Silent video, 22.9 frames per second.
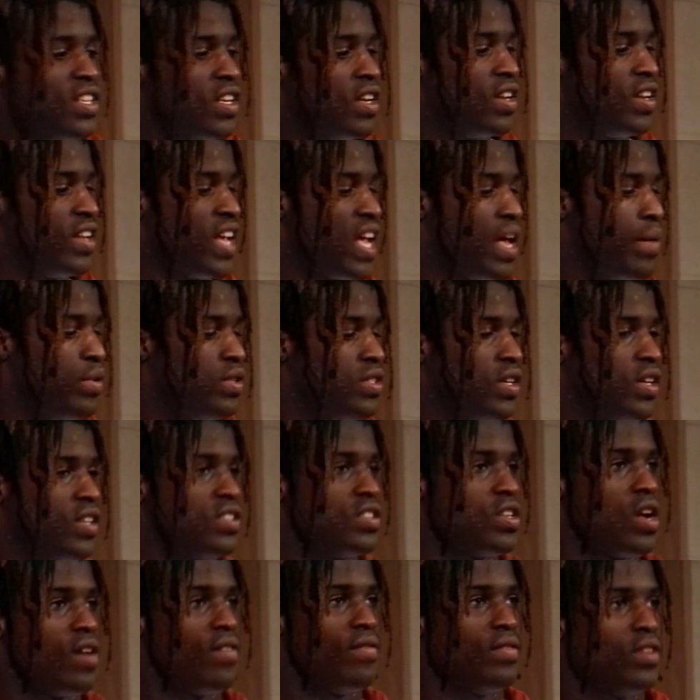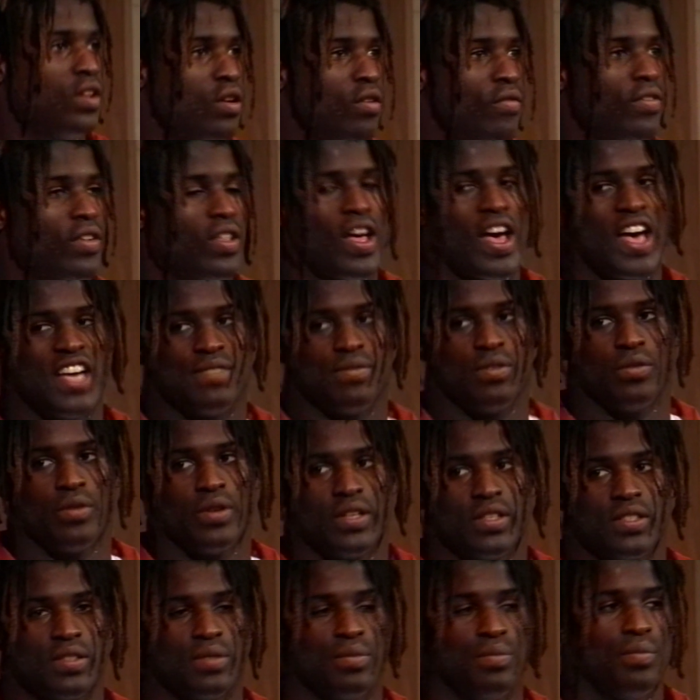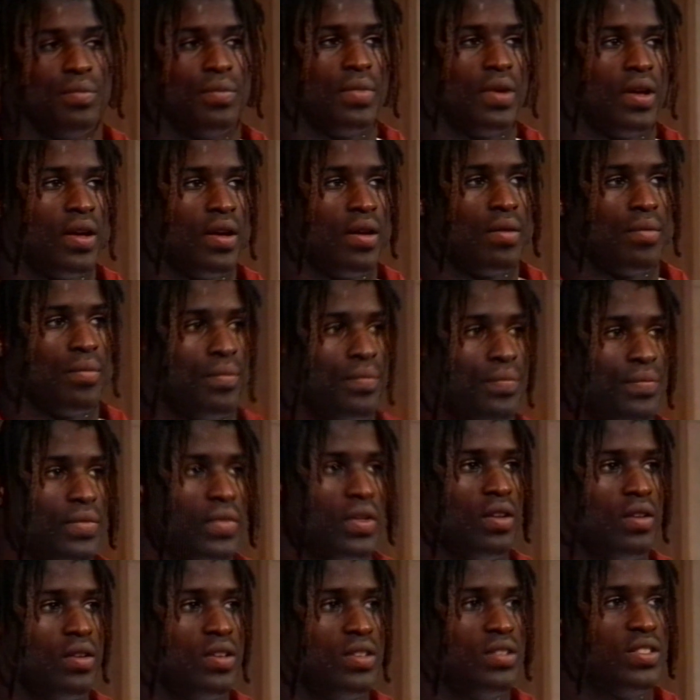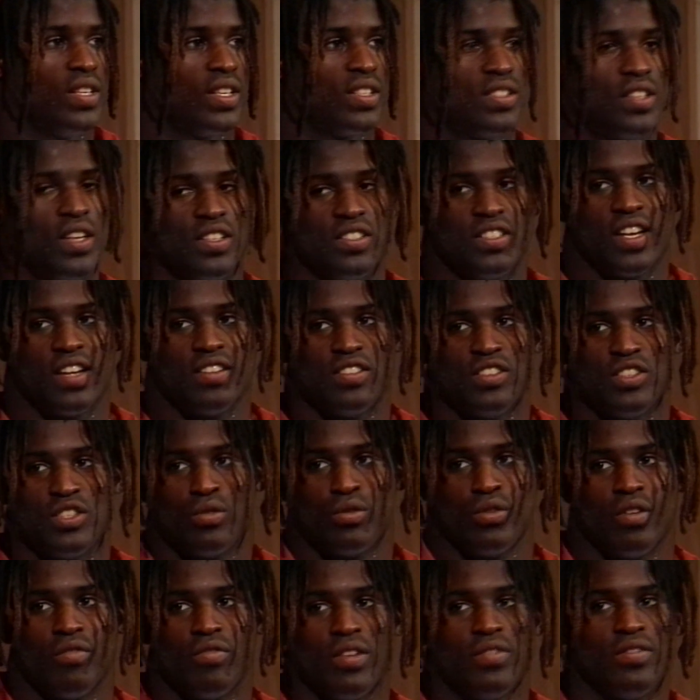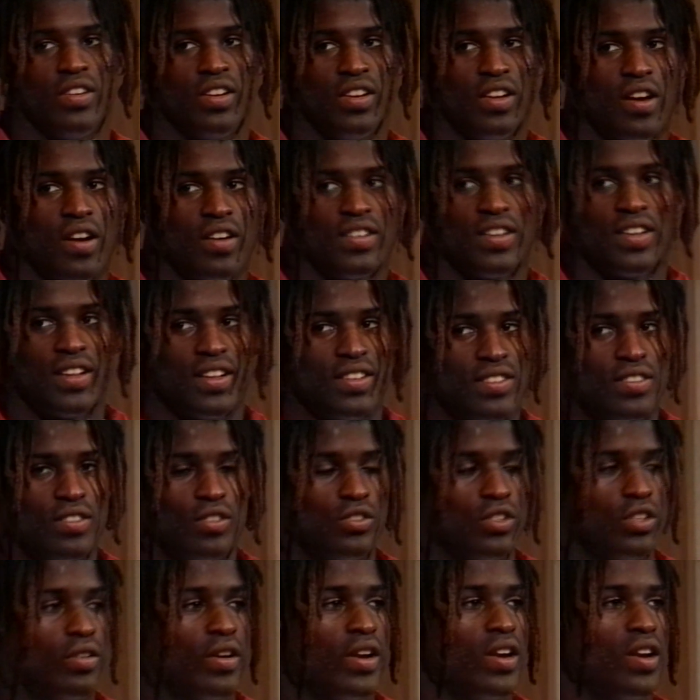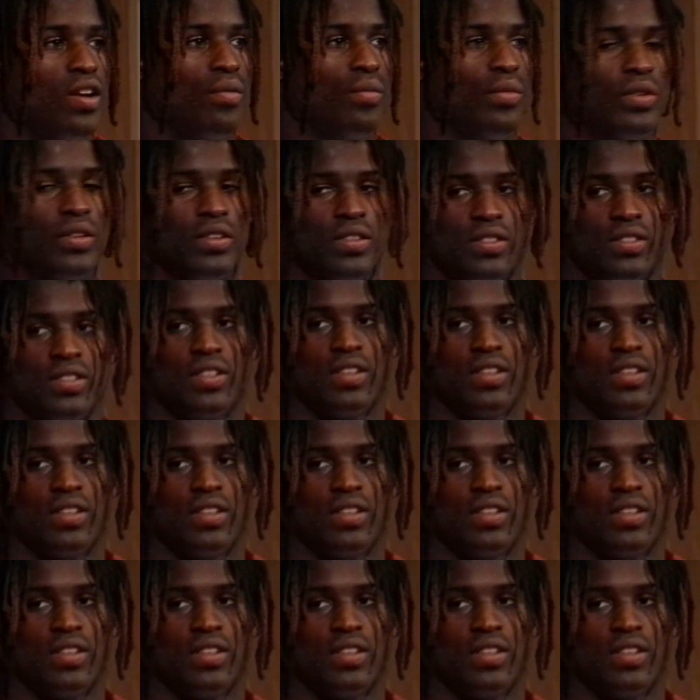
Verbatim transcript: a good game. It's a good start, you know, for the Heisman race. Um, six touchdowns and 215 yards. Those are great numbers.